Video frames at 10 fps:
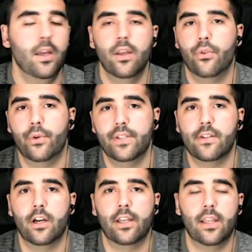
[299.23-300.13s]

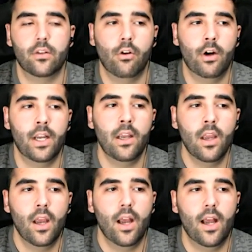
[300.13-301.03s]
3-star category,
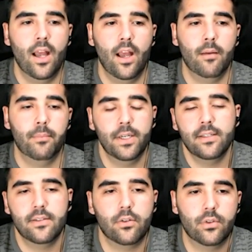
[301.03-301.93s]
but
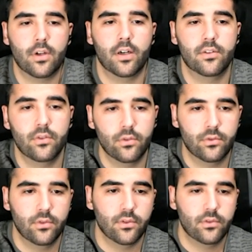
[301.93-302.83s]
it's a good card
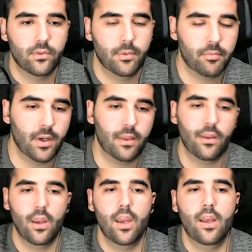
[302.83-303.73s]
to fight.
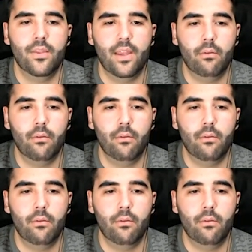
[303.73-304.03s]
Then